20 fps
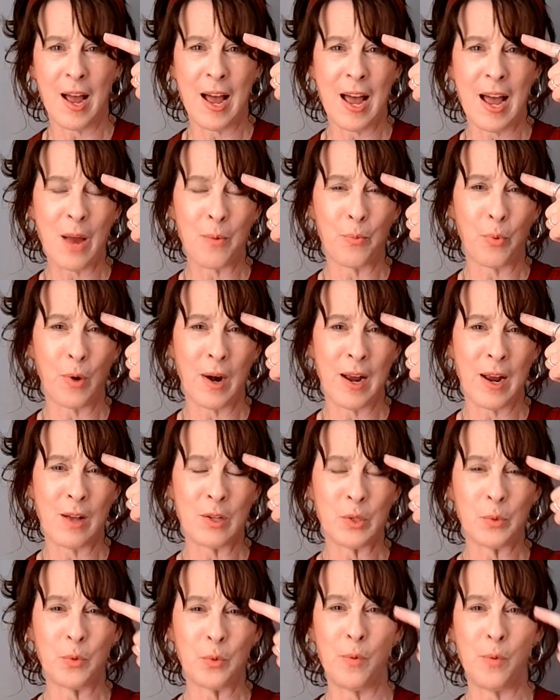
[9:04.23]

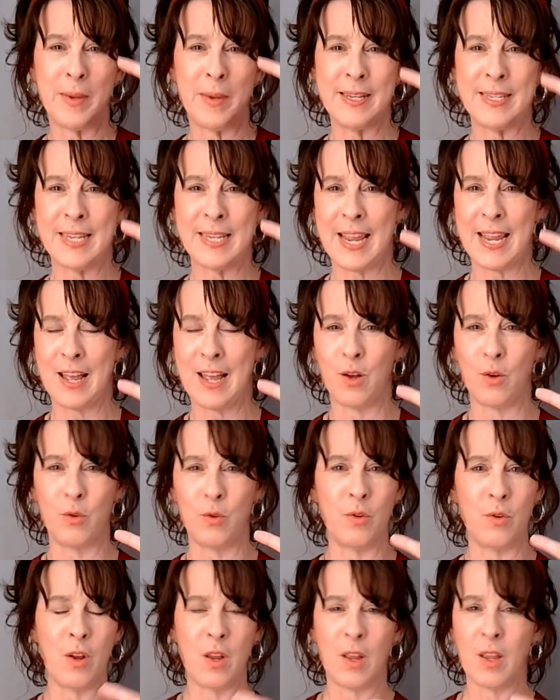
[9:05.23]
eyebrows will be
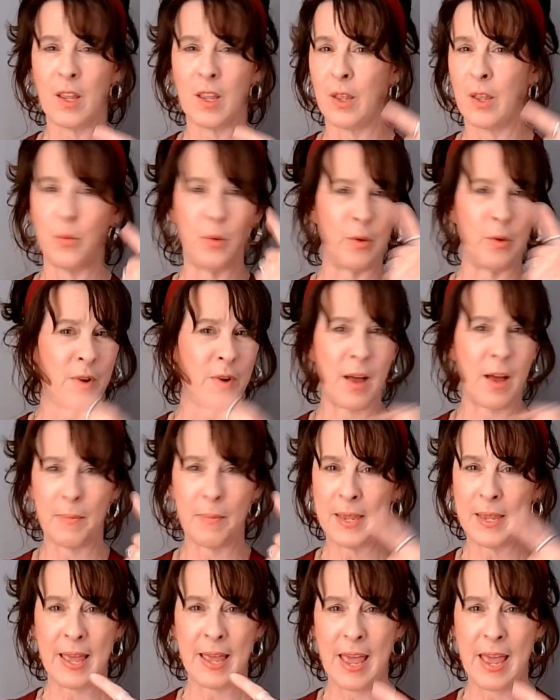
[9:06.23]
down. It will not
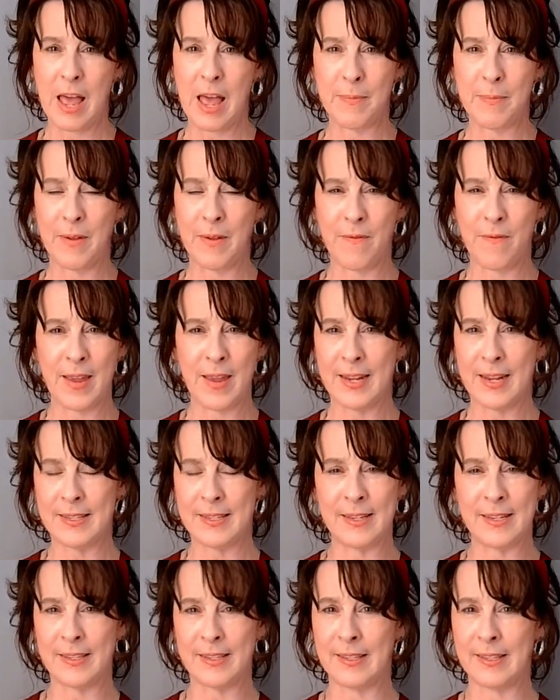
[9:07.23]
be a happy face,
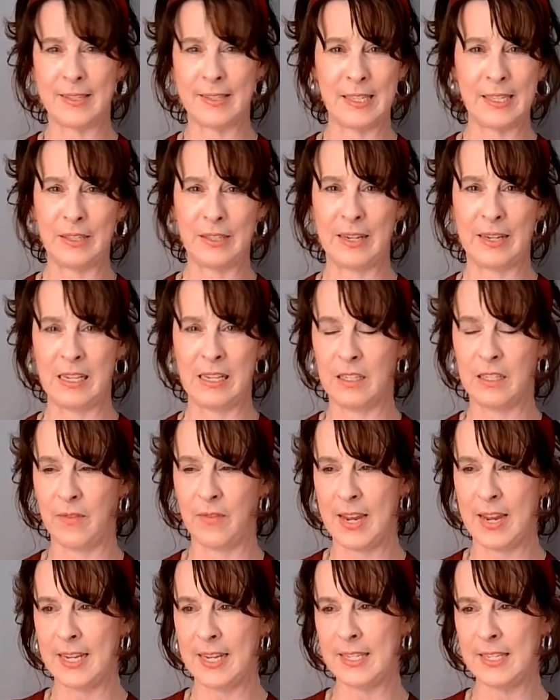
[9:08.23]
it's a serious
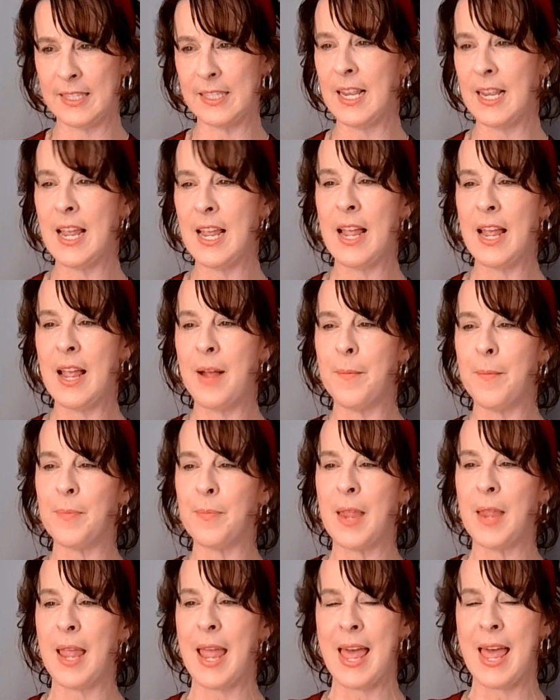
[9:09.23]
face.
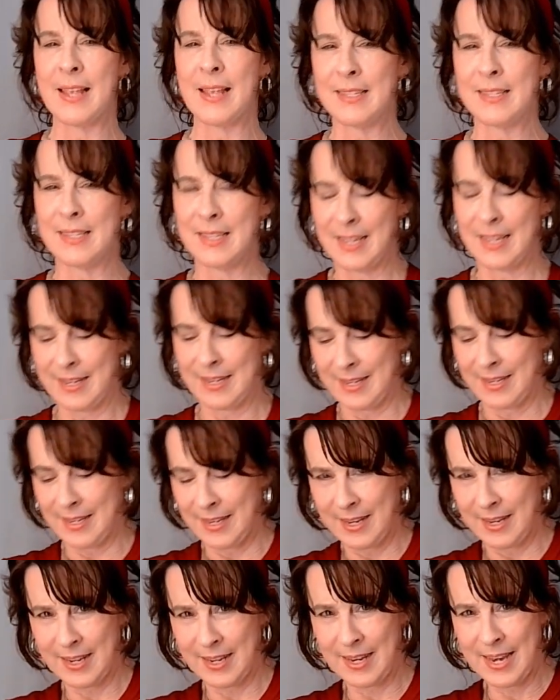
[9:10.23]
As the
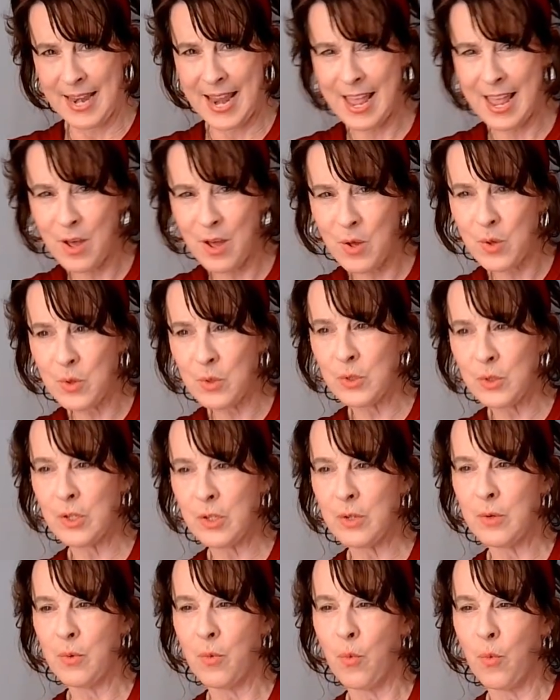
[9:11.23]

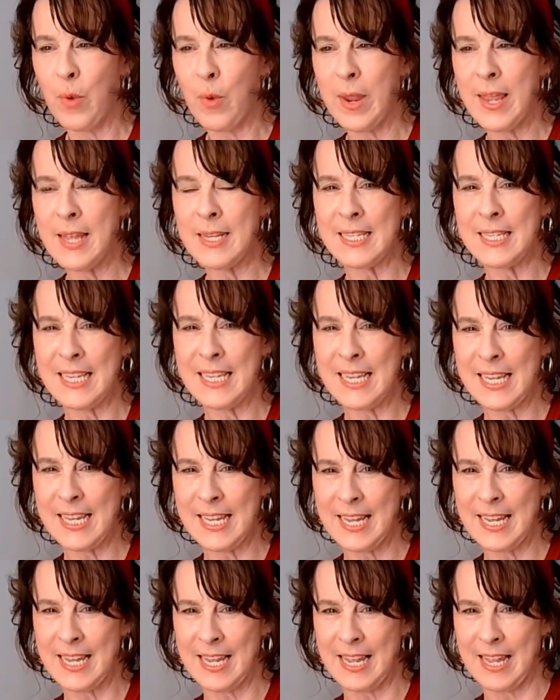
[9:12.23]
nails went
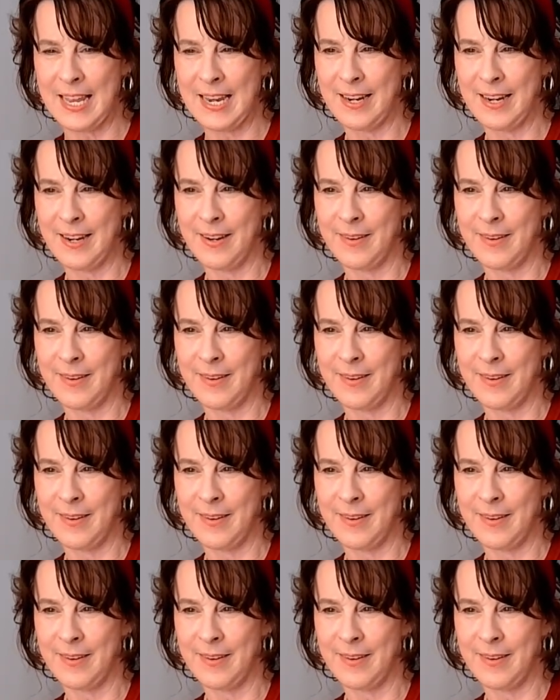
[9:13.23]
in,